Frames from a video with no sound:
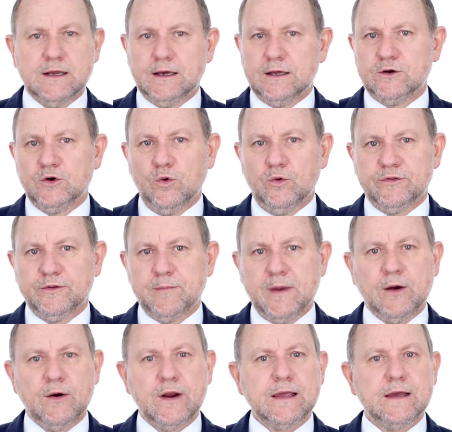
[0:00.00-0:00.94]
North
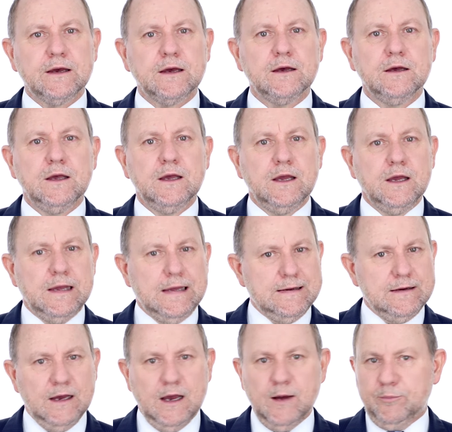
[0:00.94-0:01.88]
America,
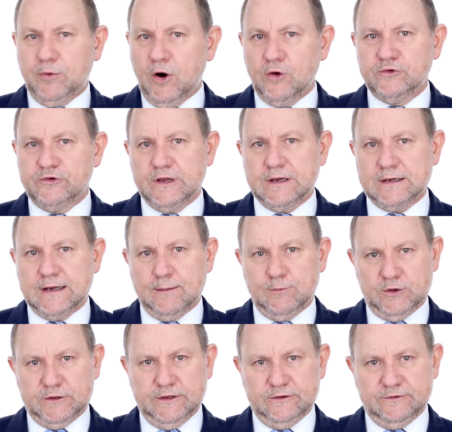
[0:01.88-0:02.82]
approaching
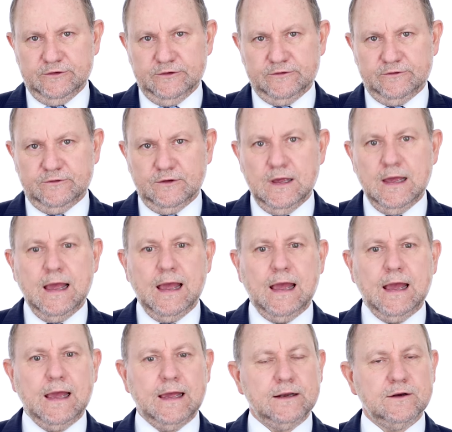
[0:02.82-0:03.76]
double digits.
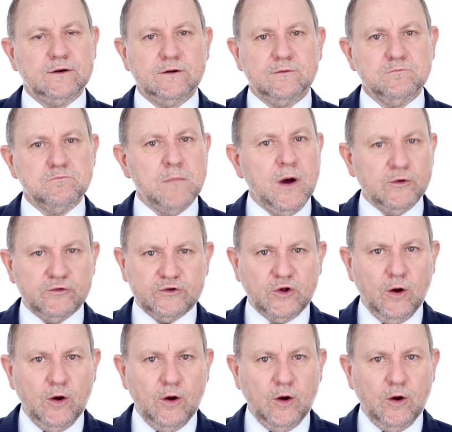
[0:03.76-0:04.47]
And most